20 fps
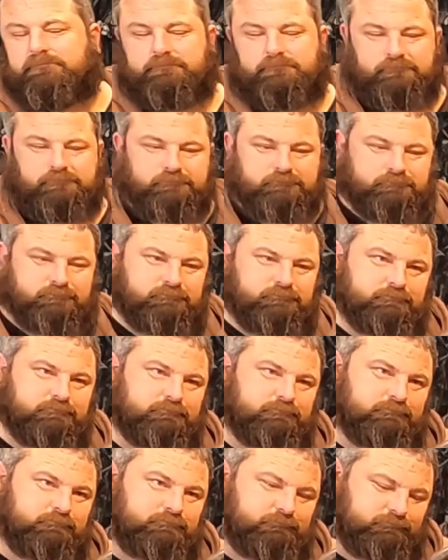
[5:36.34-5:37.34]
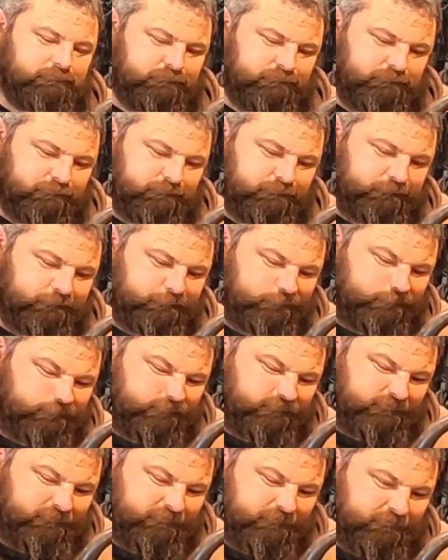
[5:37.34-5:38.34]
Uh, so that is the
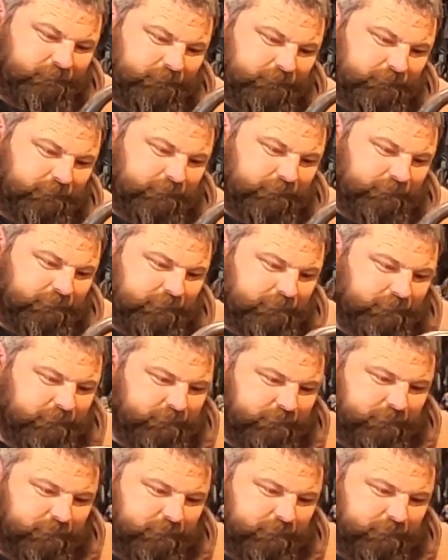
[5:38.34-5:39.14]
fuel pressure, fuel temp.